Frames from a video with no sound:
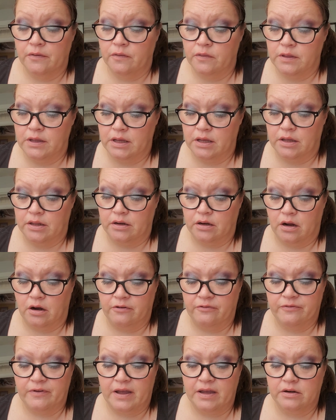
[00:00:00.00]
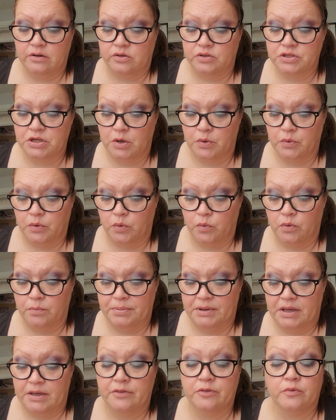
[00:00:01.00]
then our final total will
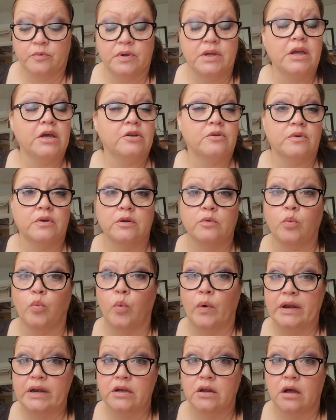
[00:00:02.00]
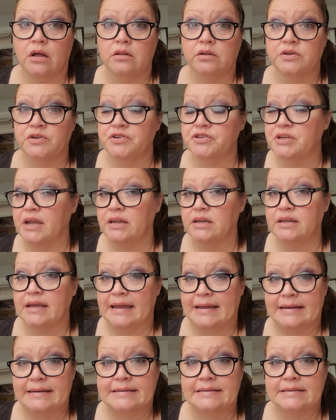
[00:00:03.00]
be
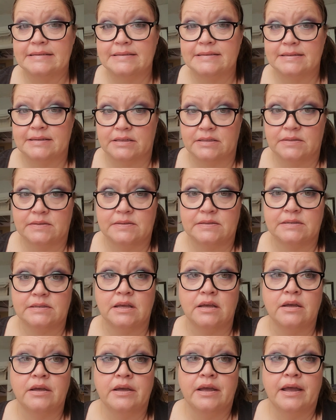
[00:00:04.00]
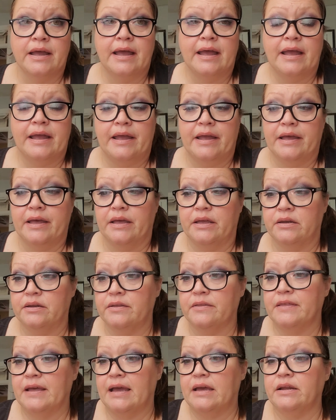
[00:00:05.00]
$301.08. And
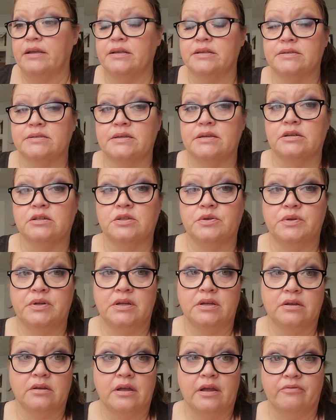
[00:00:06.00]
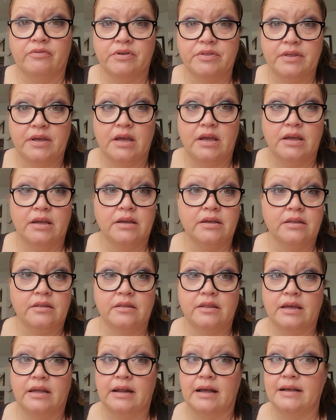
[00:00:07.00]
that is including everything
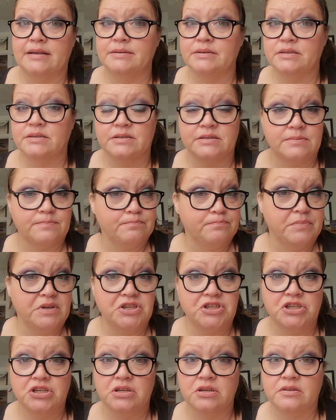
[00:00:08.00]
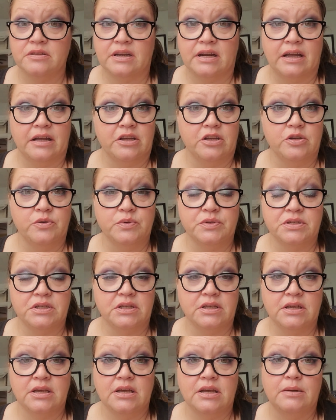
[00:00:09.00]
that I mentioned that I used
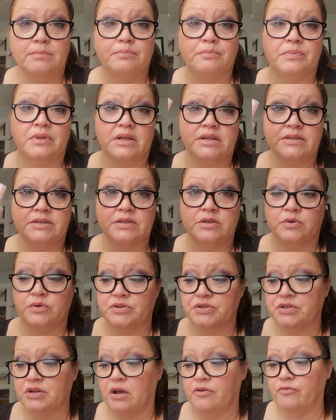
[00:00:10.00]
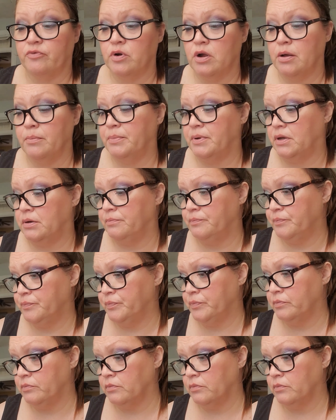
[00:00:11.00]
again, plus the Christophe Robin